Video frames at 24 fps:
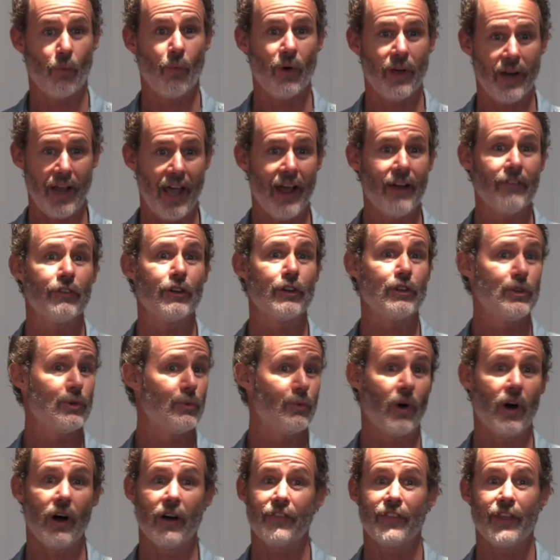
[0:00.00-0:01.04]
whatever you
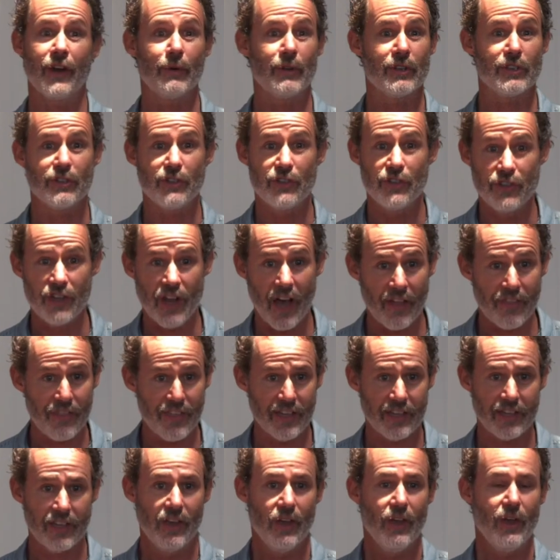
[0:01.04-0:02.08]
want. There is
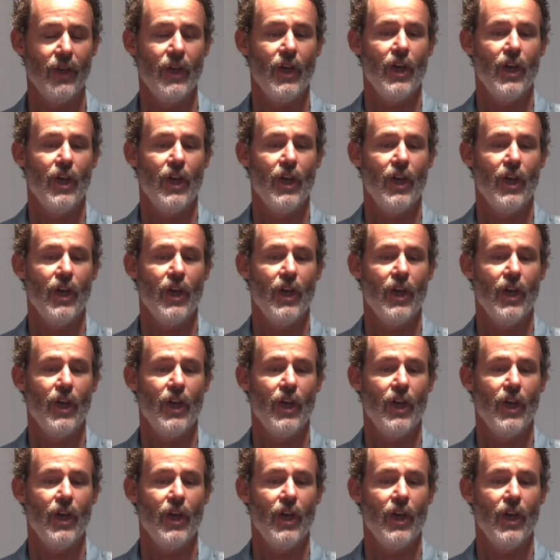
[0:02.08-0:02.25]
nothing,